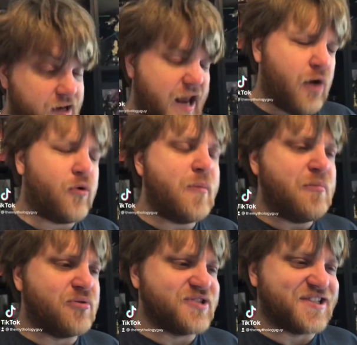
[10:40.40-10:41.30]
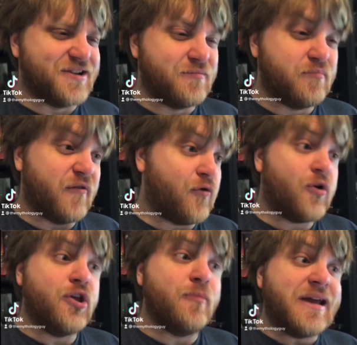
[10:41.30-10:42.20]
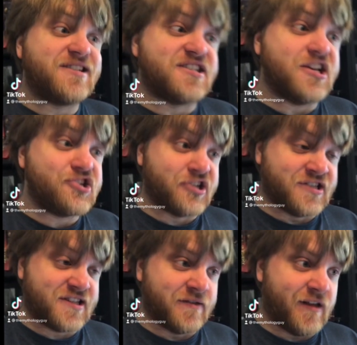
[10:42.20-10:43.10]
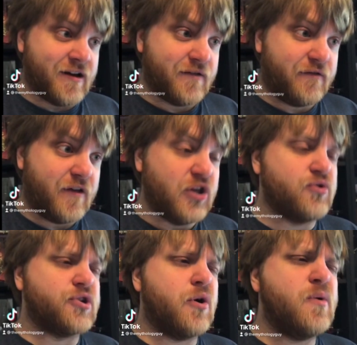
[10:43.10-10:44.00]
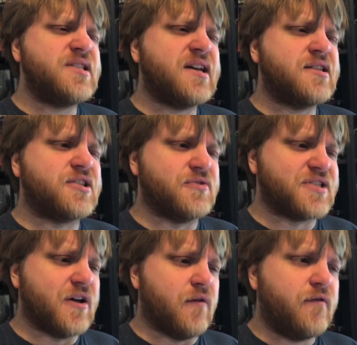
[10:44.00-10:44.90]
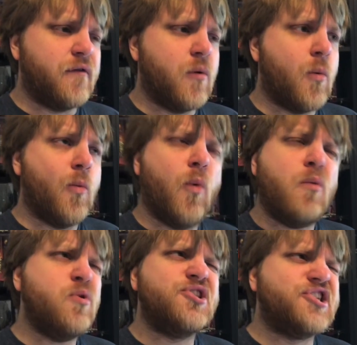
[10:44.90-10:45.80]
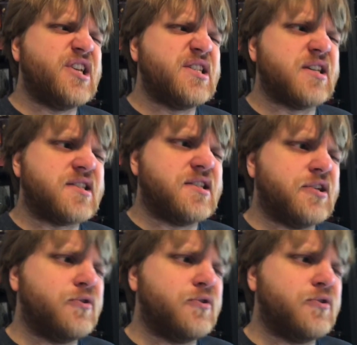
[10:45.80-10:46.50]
Now remember, son, before you make decisions in life, you should always ask yourself, what would Jesus do?